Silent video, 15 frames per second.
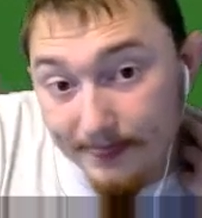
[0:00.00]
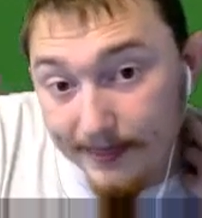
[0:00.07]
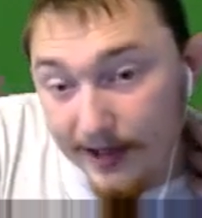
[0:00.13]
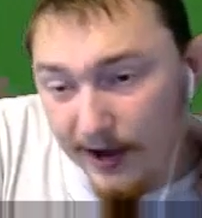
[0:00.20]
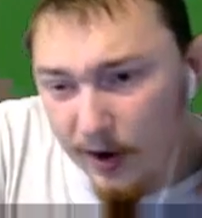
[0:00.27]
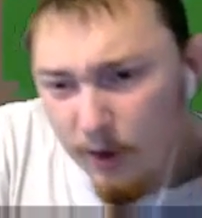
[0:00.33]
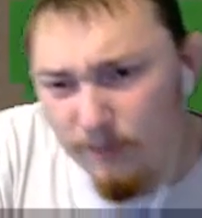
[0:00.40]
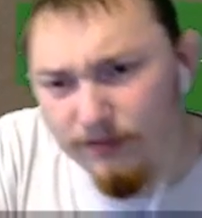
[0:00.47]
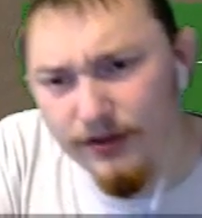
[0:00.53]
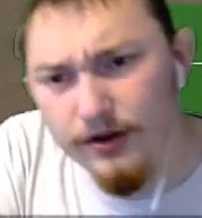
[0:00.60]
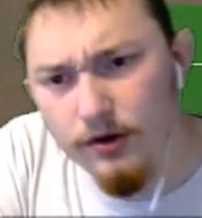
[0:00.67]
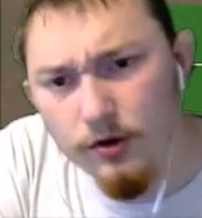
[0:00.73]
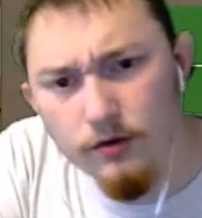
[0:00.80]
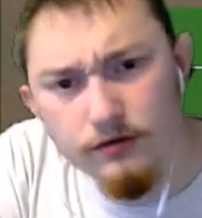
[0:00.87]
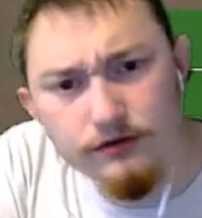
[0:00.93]
And hopefully
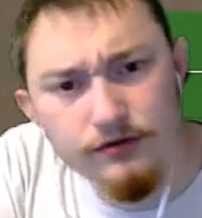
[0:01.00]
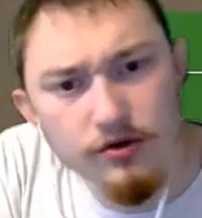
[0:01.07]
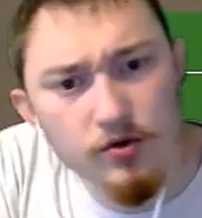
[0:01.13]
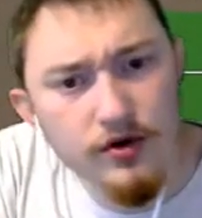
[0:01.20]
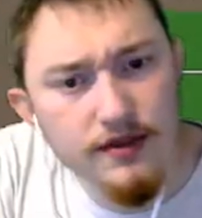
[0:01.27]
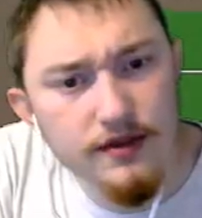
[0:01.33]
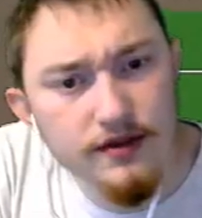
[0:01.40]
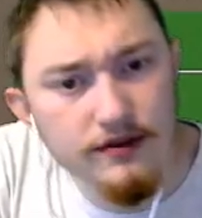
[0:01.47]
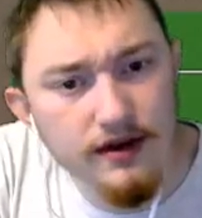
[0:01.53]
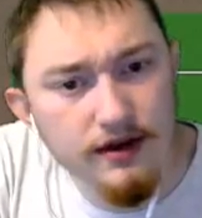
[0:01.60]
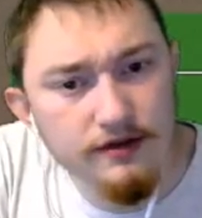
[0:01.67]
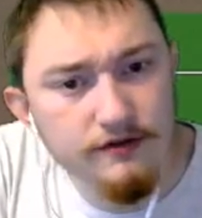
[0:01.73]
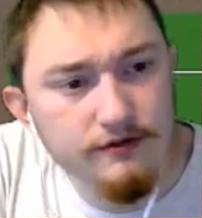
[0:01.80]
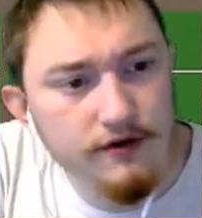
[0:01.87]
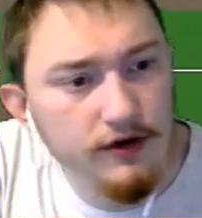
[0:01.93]
it'll overflow on this
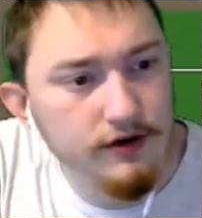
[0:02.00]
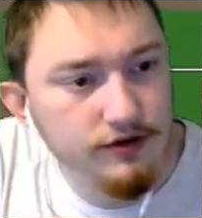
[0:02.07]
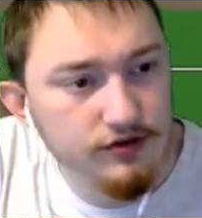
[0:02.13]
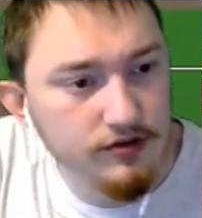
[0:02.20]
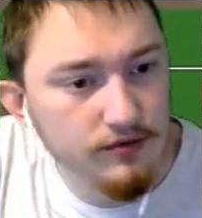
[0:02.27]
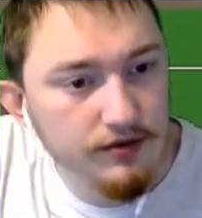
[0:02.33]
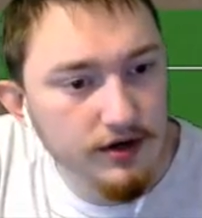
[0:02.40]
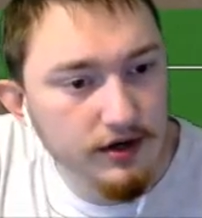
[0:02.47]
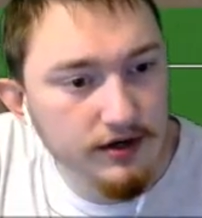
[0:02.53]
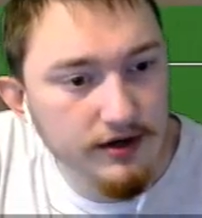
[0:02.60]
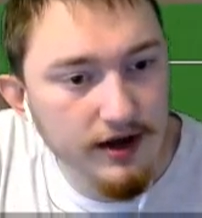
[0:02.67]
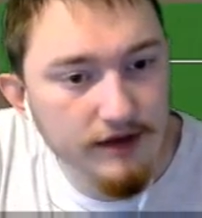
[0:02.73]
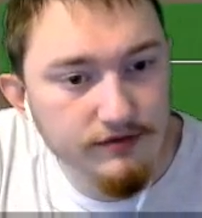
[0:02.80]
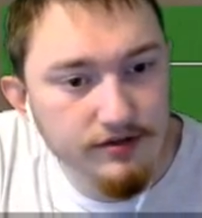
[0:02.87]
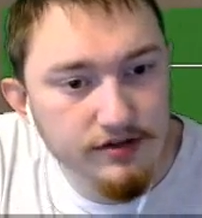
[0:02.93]
end first, so we're not going to
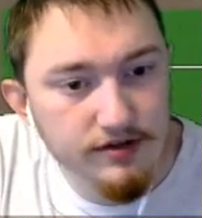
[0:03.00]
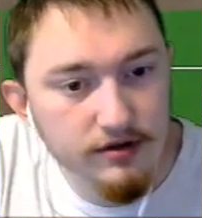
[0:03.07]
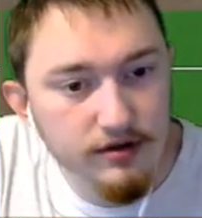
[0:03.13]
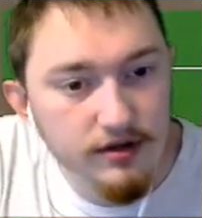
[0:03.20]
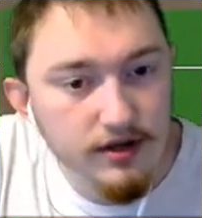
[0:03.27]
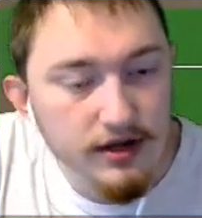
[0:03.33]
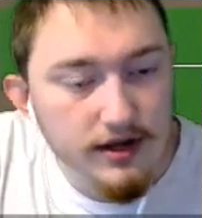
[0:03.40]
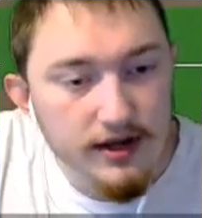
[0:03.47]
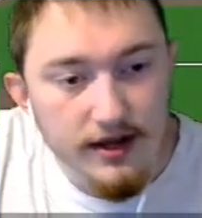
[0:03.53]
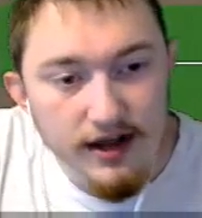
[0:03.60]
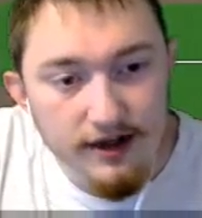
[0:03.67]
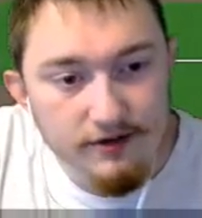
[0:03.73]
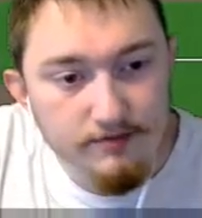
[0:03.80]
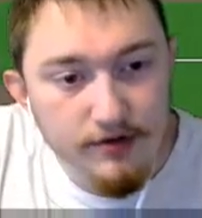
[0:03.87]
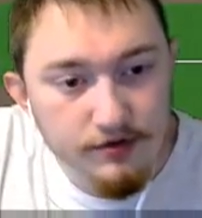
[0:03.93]
have to deal
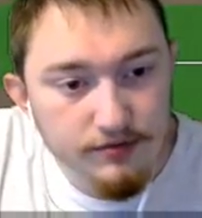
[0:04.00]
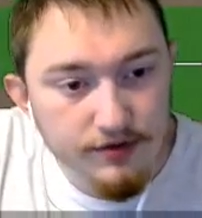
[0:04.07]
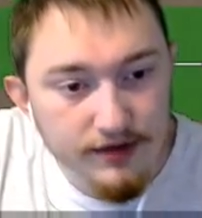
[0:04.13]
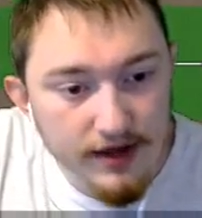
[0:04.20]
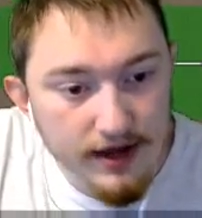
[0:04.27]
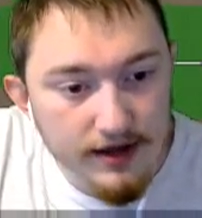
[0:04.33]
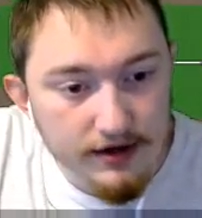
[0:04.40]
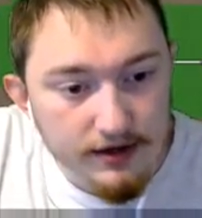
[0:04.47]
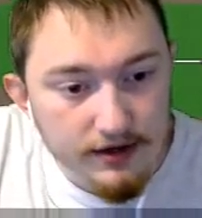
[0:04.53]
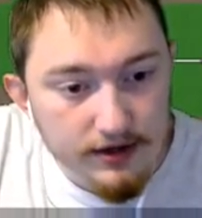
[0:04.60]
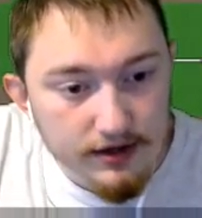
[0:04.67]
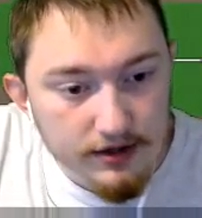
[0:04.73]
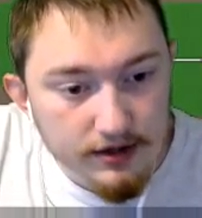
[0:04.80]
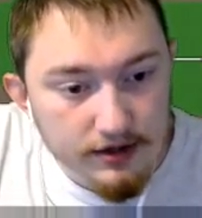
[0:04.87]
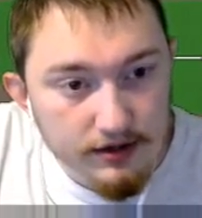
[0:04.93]
as much with that.
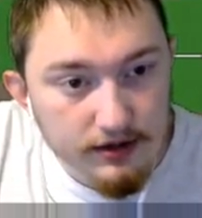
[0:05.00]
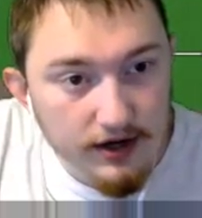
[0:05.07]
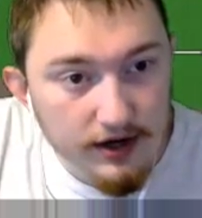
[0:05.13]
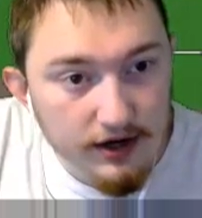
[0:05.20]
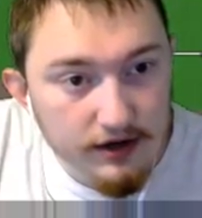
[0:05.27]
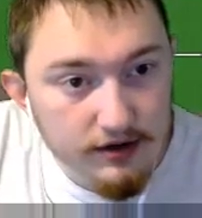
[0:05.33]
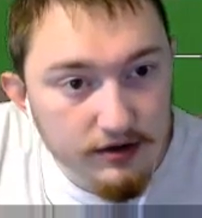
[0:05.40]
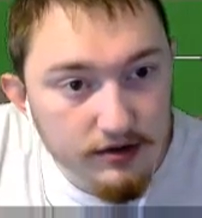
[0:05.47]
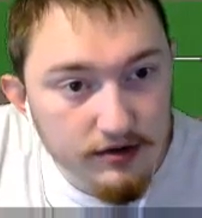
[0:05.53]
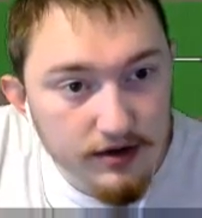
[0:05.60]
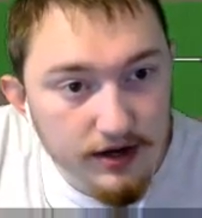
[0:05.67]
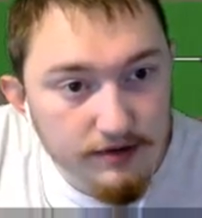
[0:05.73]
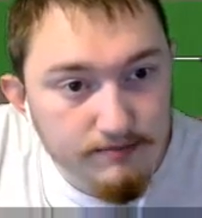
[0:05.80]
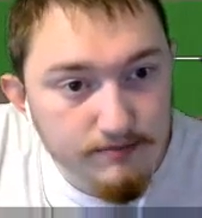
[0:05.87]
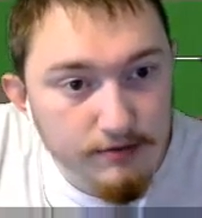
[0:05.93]
Alright, I'm going to go
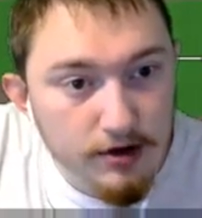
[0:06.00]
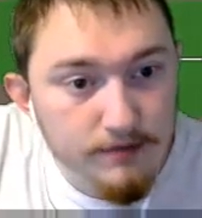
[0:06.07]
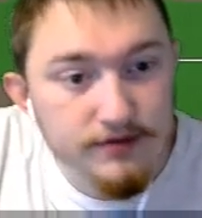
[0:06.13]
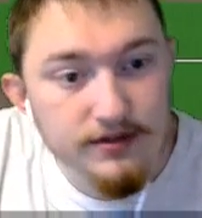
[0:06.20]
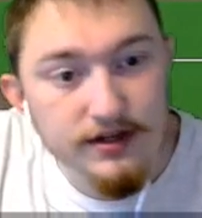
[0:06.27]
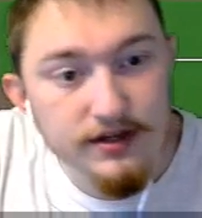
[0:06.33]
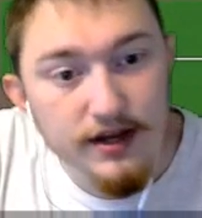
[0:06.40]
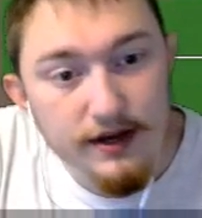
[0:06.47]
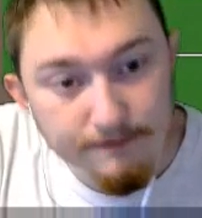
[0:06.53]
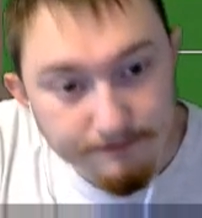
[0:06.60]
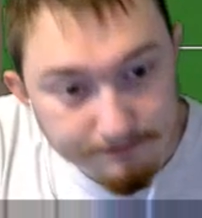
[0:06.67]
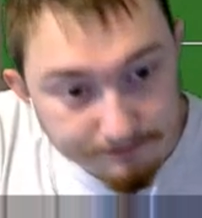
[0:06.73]
ahead and bomb this again.